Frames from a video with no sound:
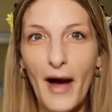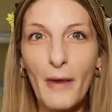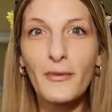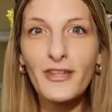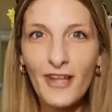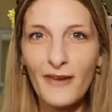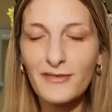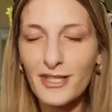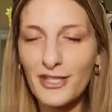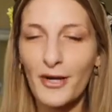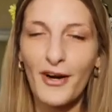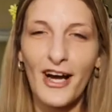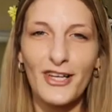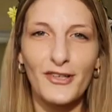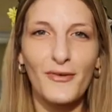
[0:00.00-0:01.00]
I would love to
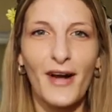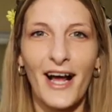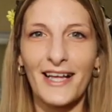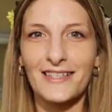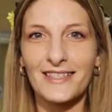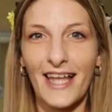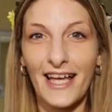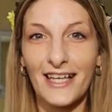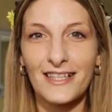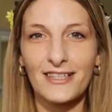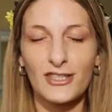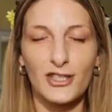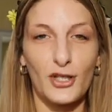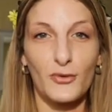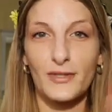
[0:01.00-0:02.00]
know how you guys, like,
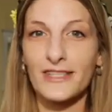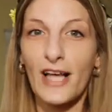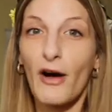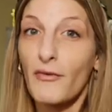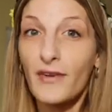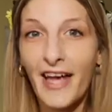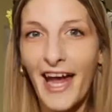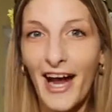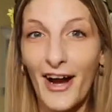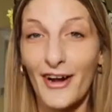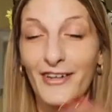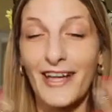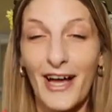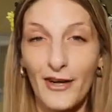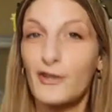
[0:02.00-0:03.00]
do self-care
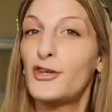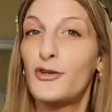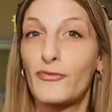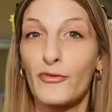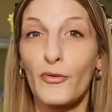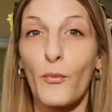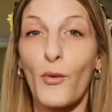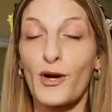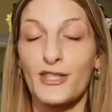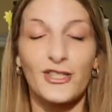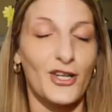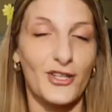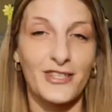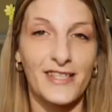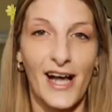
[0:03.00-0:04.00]
and how you reward
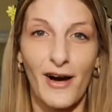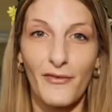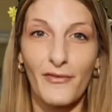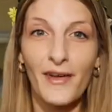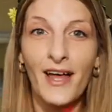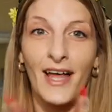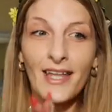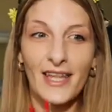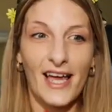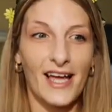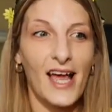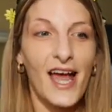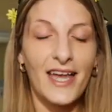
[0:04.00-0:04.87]
yourself. Like